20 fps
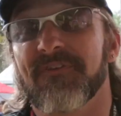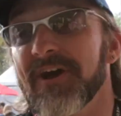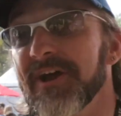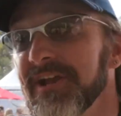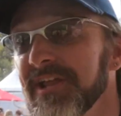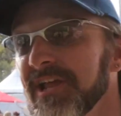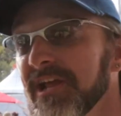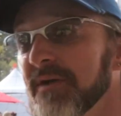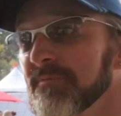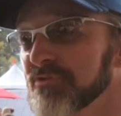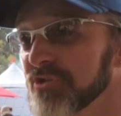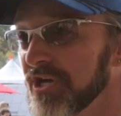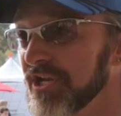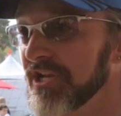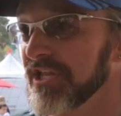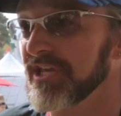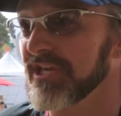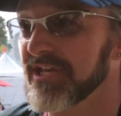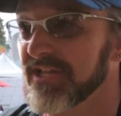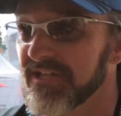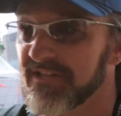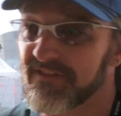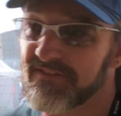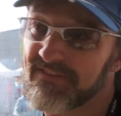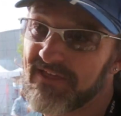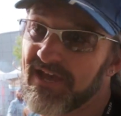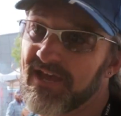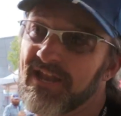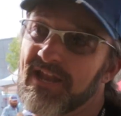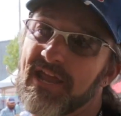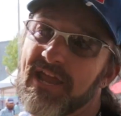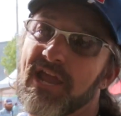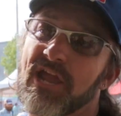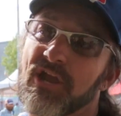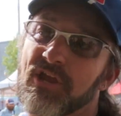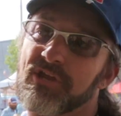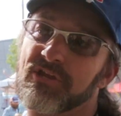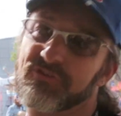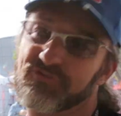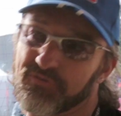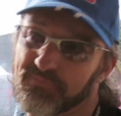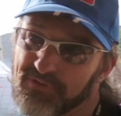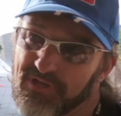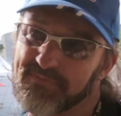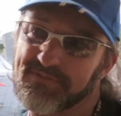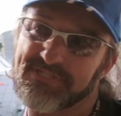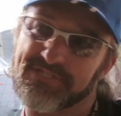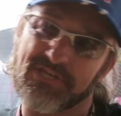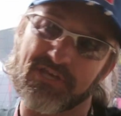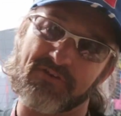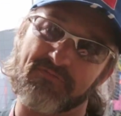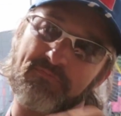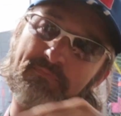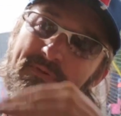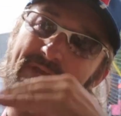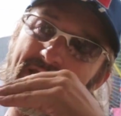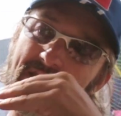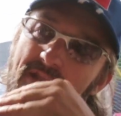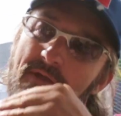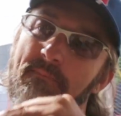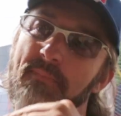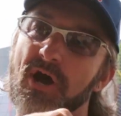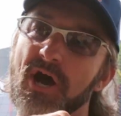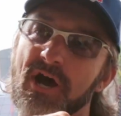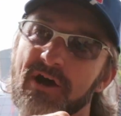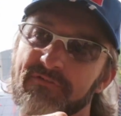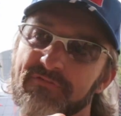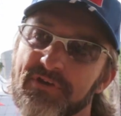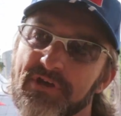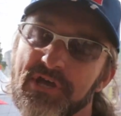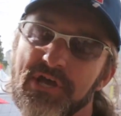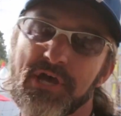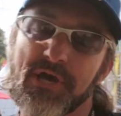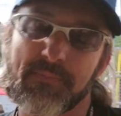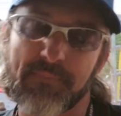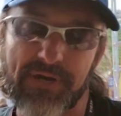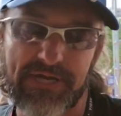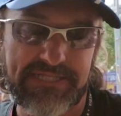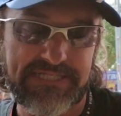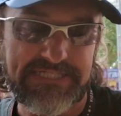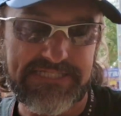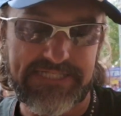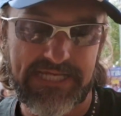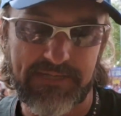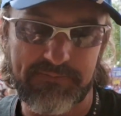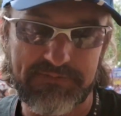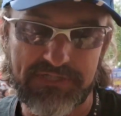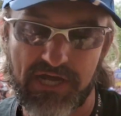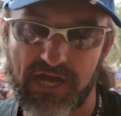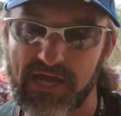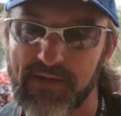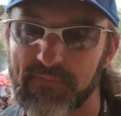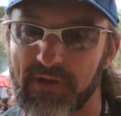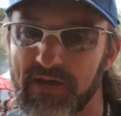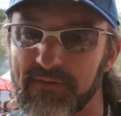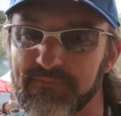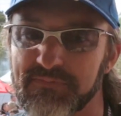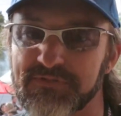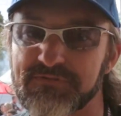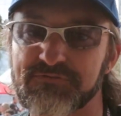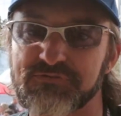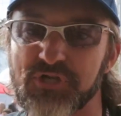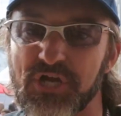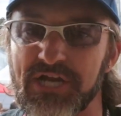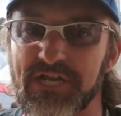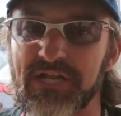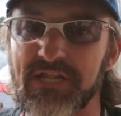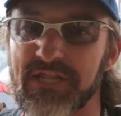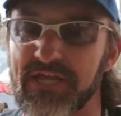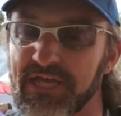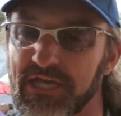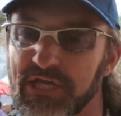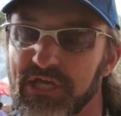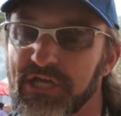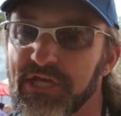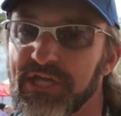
fighting, I'm trying to get that aerial supremacy of getting above. But at the same time, I'm trying to like